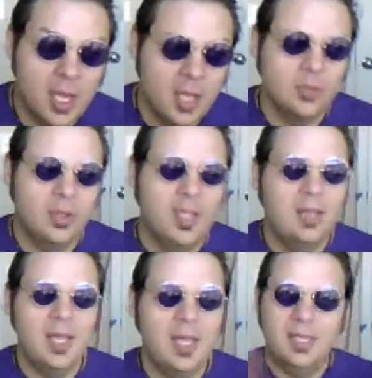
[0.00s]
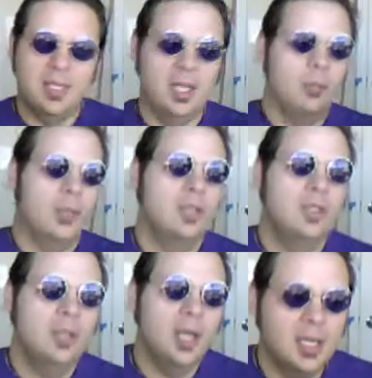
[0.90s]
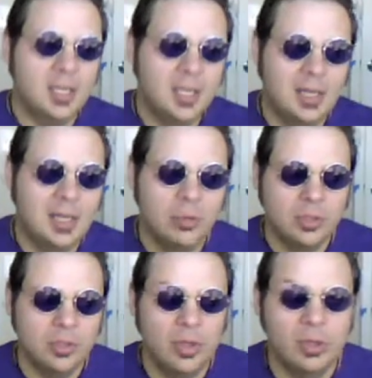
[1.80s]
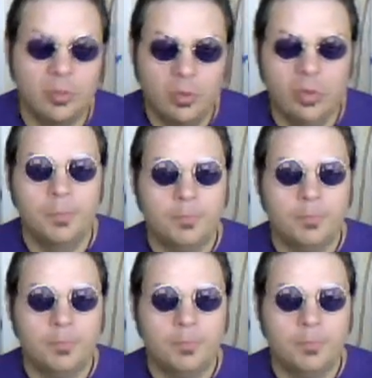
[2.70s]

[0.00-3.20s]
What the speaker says: So that didn't help, and you're not going to get that when you go on the road.